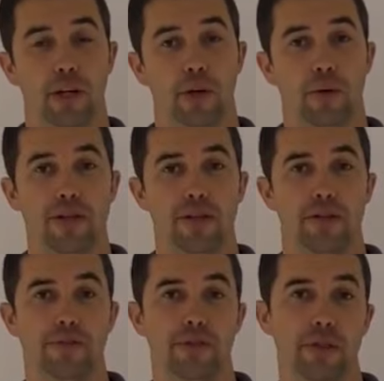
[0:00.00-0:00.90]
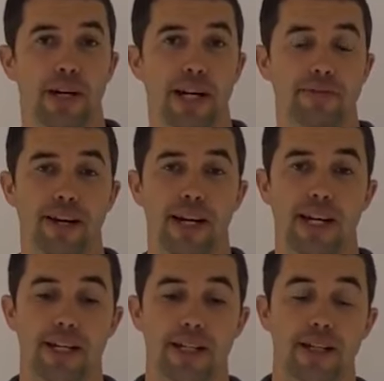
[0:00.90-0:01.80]
Quite often you have
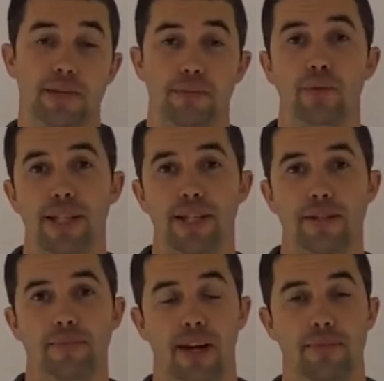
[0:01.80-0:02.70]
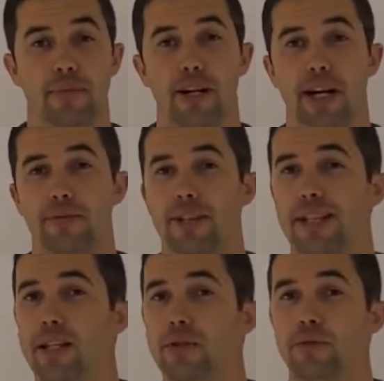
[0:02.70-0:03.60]
a small dent and it might have a
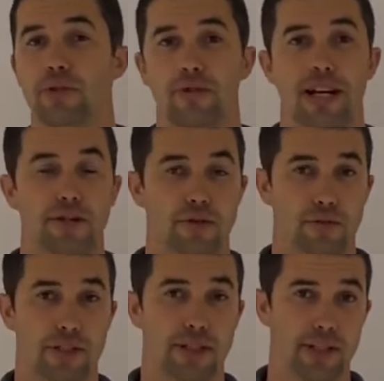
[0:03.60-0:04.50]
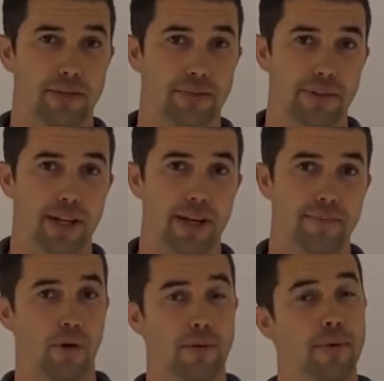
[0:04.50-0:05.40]
little scratch or a scuff on
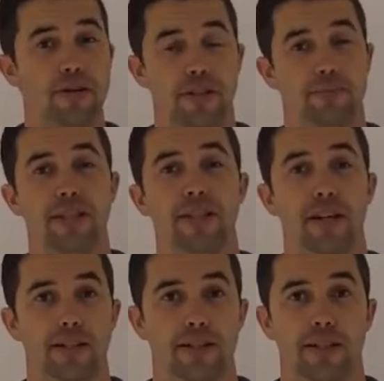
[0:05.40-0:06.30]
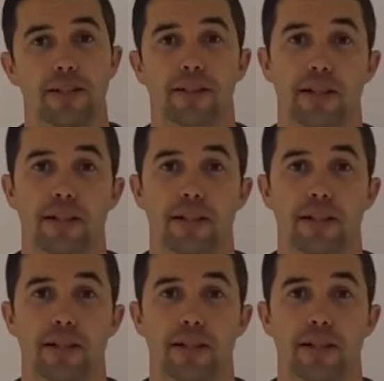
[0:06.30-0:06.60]
there, or it might just be dirty,